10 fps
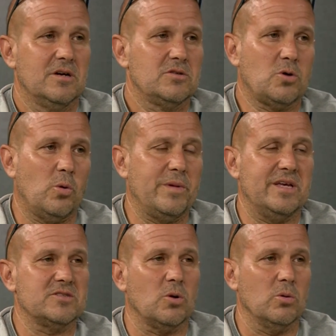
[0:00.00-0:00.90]
told me
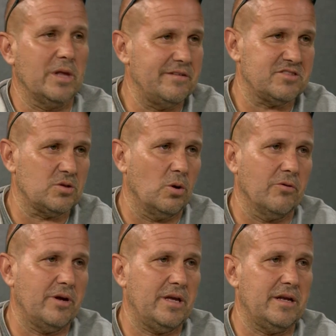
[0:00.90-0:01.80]
his whole life
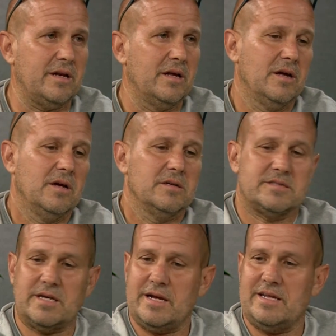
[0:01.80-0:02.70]
story and
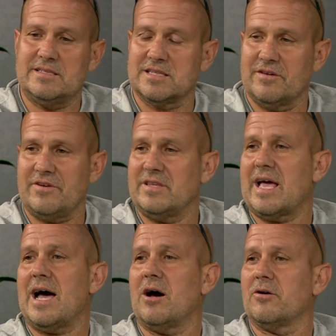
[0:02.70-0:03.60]
said he's living
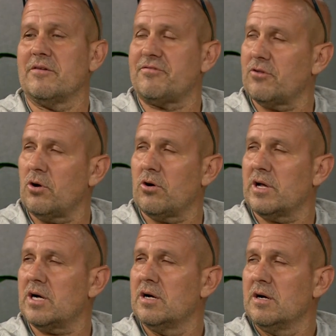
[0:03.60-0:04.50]
down in
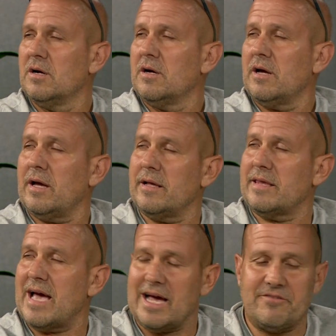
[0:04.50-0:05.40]
Florida, and
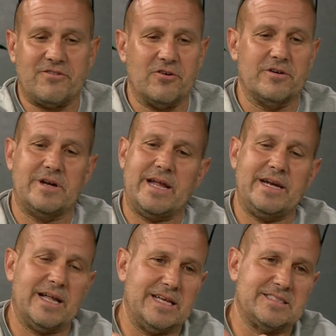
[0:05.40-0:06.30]
Dad, for
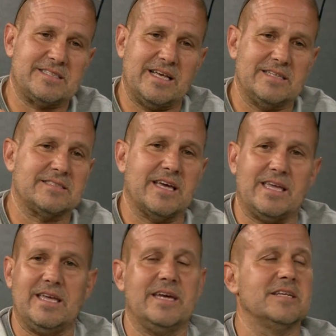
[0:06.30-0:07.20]
99 cents, I
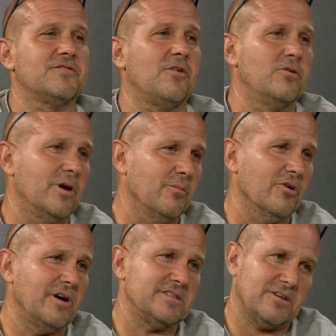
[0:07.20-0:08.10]
can get his phone number.
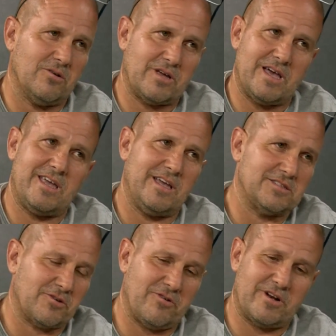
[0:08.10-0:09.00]
I said, okay, here's
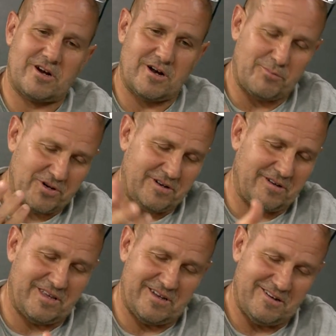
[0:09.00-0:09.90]
a credit card, put
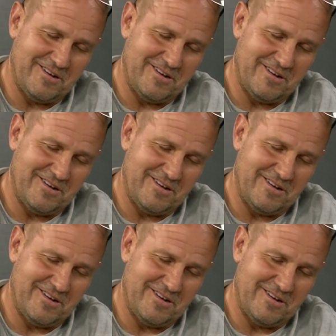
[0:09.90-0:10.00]
it, get